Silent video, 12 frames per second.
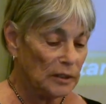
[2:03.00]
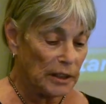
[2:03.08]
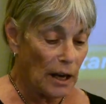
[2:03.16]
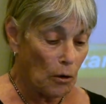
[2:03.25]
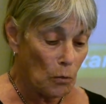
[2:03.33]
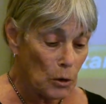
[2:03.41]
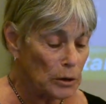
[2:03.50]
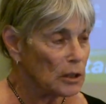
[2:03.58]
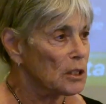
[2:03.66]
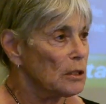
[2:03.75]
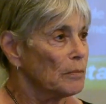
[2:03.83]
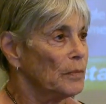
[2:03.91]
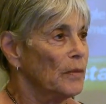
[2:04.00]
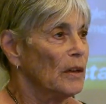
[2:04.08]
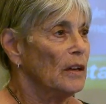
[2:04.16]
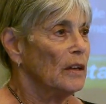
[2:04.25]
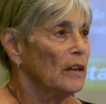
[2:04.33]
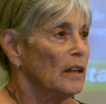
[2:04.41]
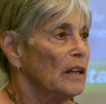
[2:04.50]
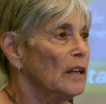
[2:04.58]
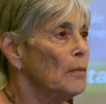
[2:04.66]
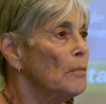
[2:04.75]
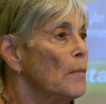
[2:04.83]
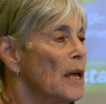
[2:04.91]
see how it works.
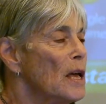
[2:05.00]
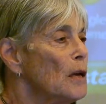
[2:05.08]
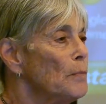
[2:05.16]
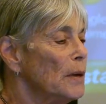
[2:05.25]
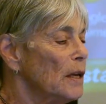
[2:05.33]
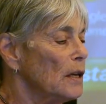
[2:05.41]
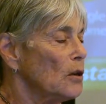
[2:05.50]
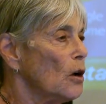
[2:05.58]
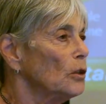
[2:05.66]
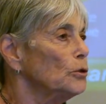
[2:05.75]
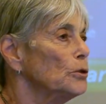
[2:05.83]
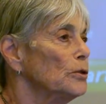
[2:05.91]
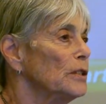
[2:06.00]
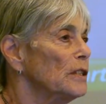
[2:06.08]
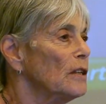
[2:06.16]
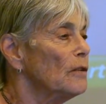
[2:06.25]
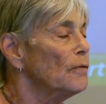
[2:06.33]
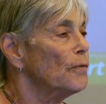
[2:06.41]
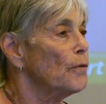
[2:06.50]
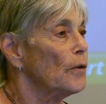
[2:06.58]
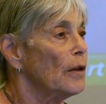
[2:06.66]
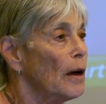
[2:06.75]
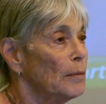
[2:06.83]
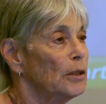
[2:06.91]
It may be an alternative
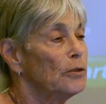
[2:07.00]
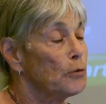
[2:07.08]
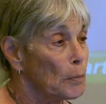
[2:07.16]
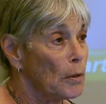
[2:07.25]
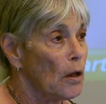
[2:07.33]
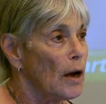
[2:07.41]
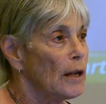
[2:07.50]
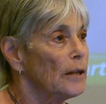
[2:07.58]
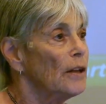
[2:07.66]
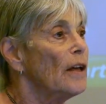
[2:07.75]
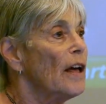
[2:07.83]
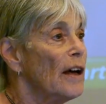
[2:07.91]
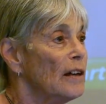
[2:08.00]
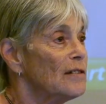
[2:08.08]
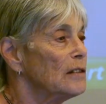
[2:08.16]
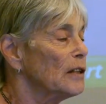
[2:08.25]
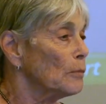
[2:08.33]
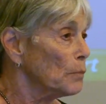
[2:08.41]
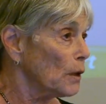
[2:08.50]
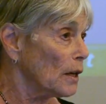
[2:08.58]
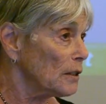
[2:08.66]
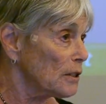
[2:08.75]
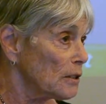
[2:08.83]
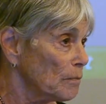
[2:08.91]
for, III has Link
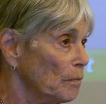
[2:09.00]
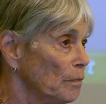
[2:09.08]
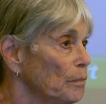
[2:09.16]
Plus.